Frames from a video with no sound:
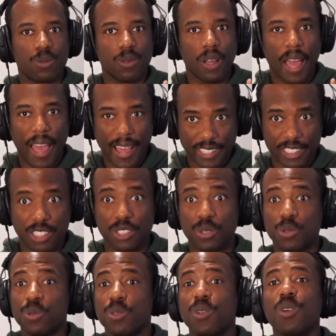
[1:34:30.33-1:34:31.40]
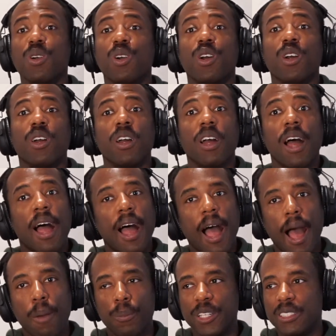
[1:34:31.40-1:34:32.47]
ask you,
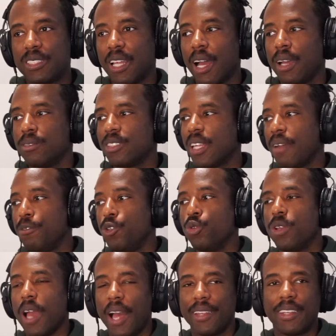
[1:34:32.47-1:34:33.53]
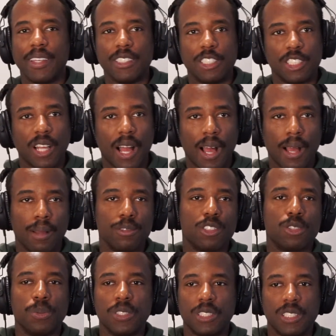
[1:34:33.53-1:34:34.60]
how many times have you gotten a job
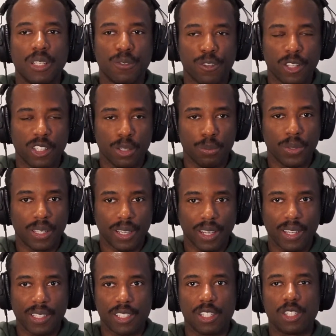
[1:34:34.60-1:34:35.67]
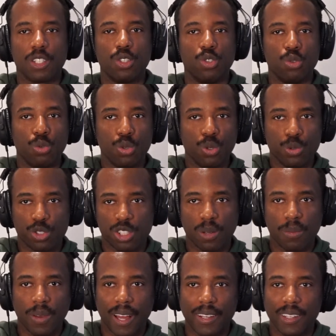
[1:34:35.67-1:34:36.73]
specifically because you knew
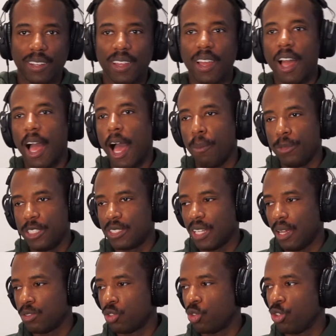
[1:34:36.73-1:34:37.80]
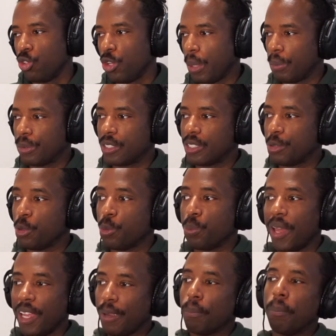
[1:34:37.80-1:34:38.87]
somebody? How many times were you able to
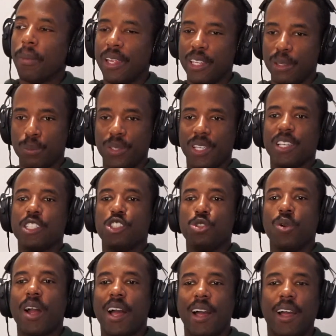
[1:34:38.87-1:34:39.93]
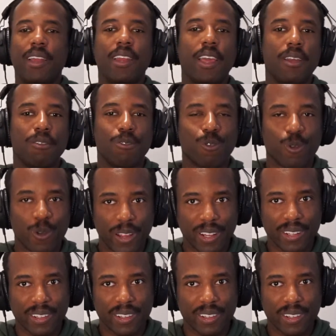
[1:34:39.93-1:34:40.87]
make money because you had a friend?